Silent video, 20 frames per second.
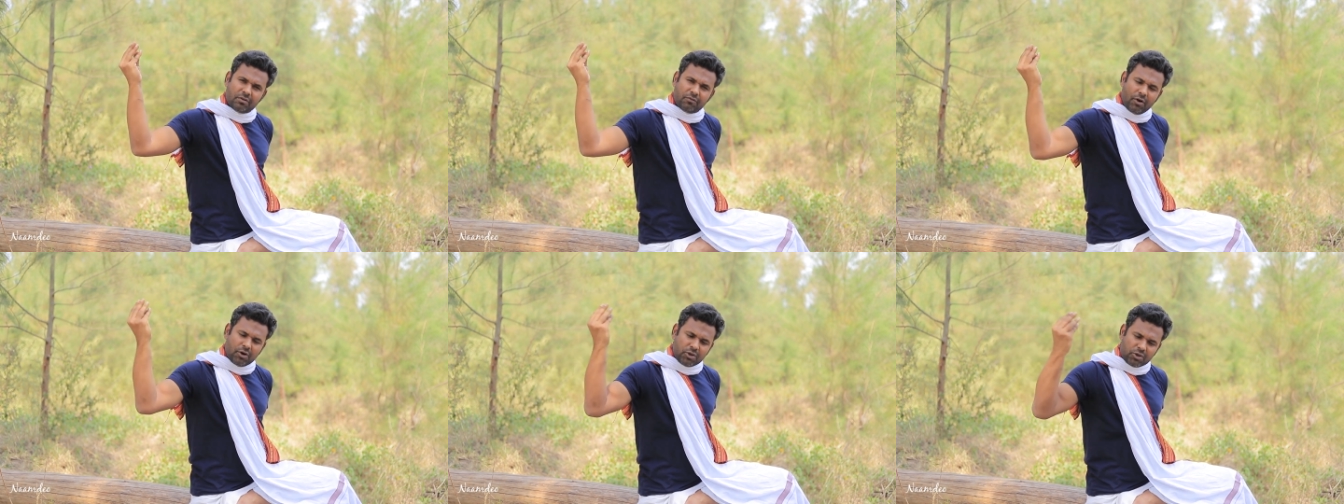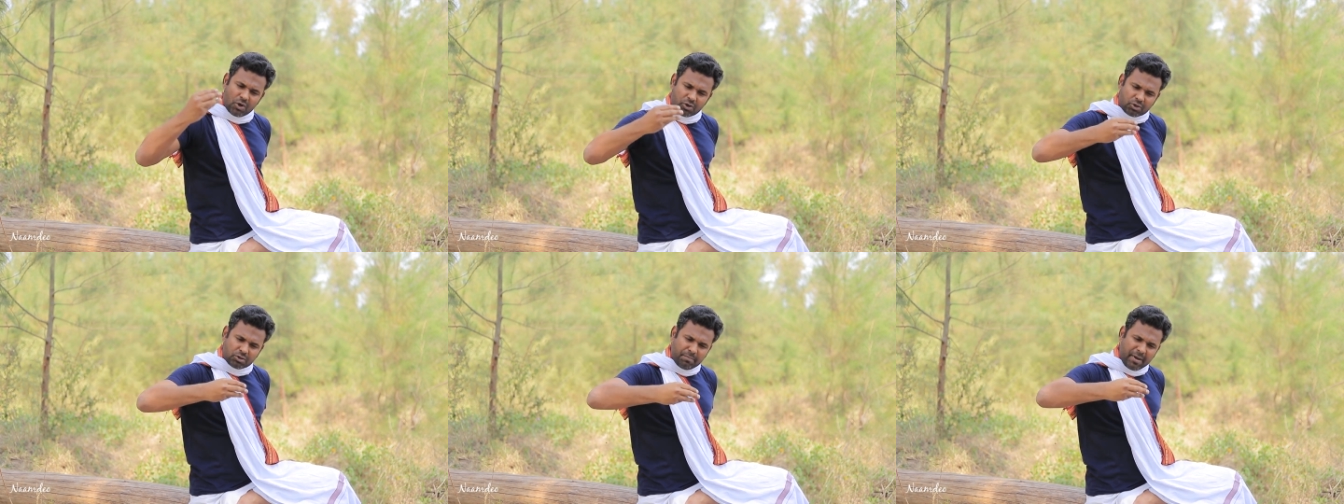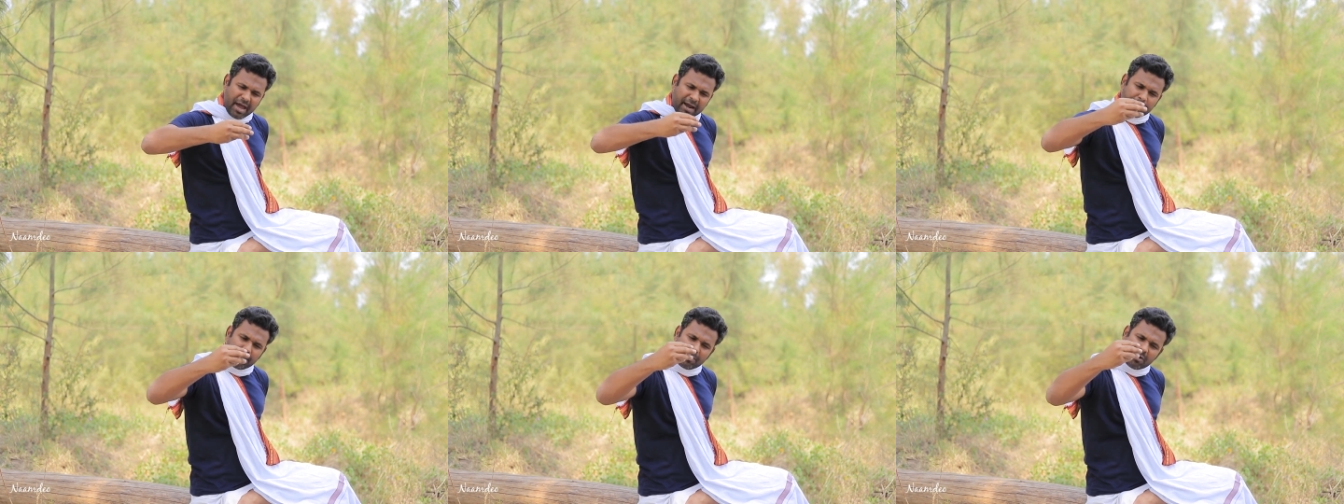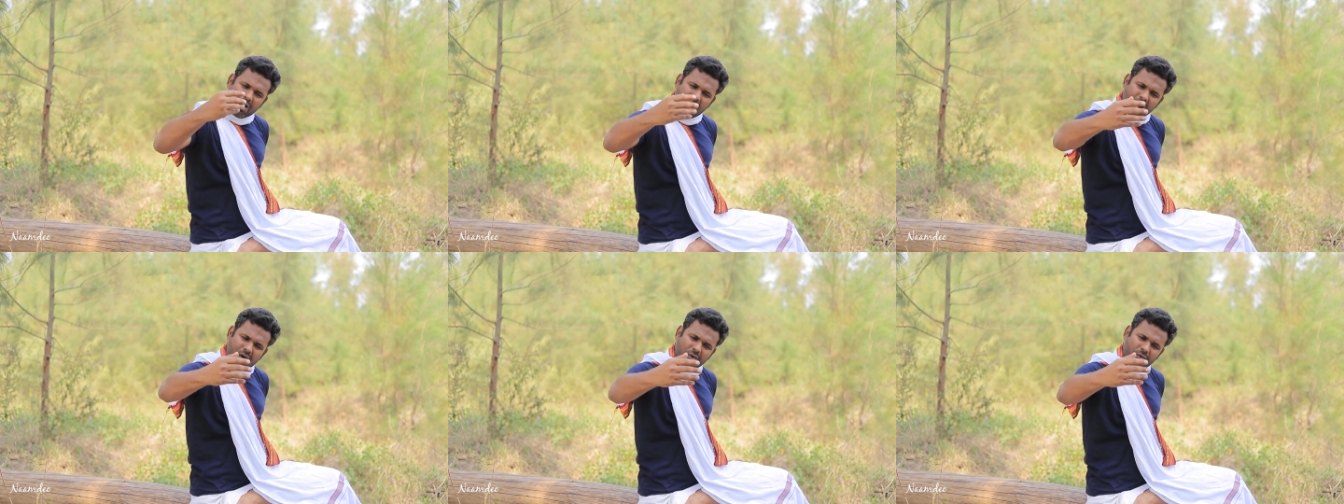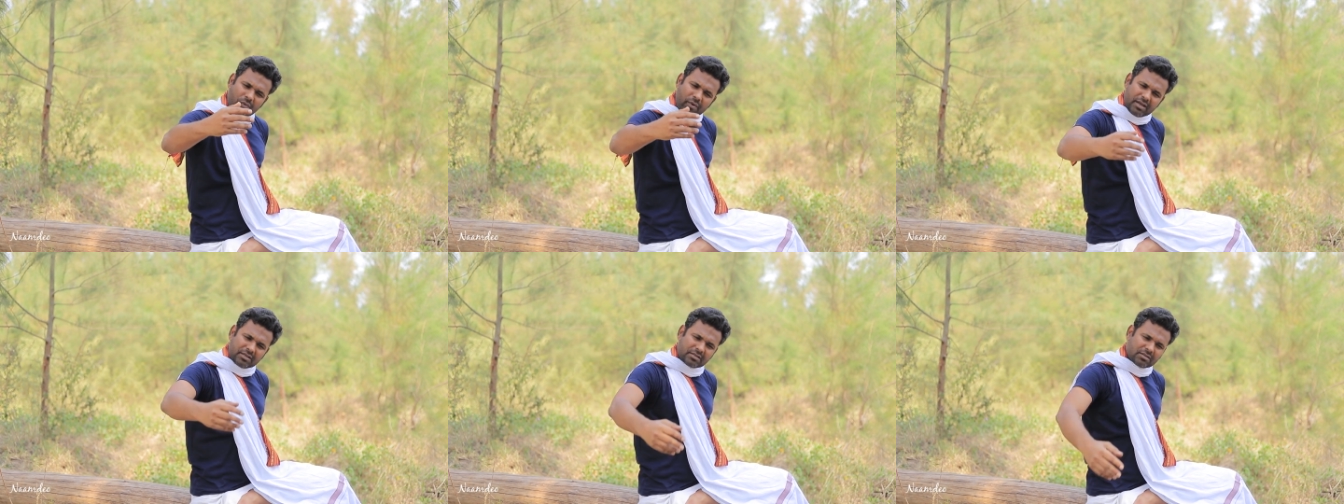for you to make
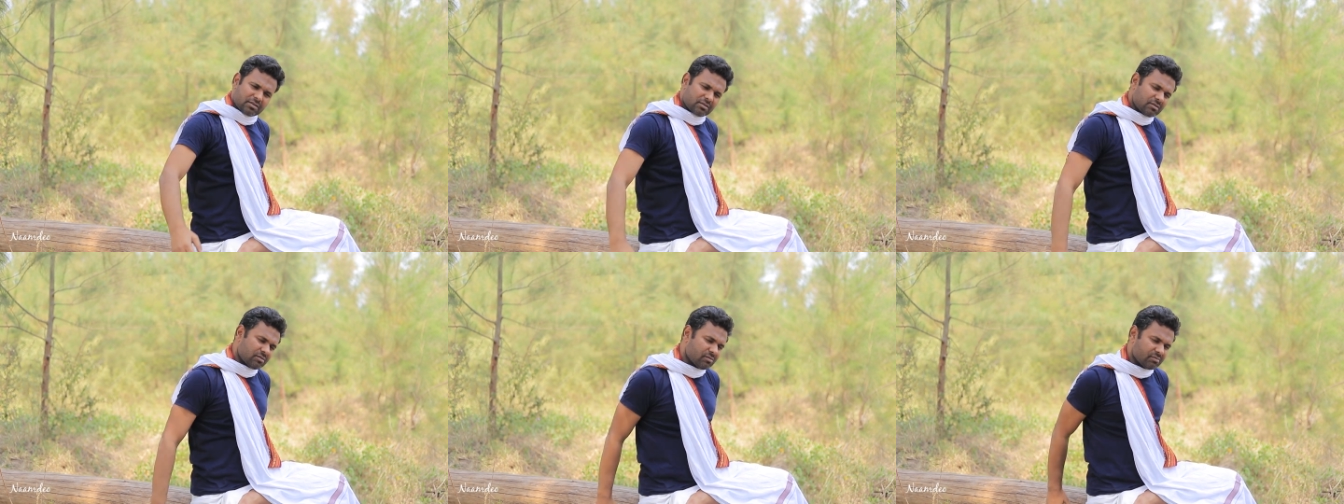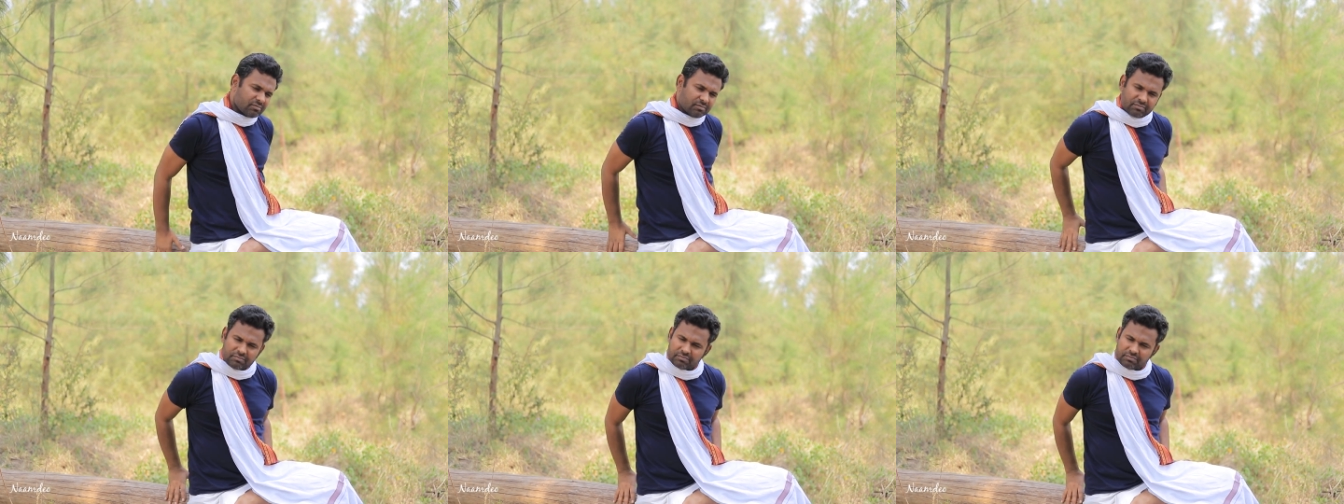progress.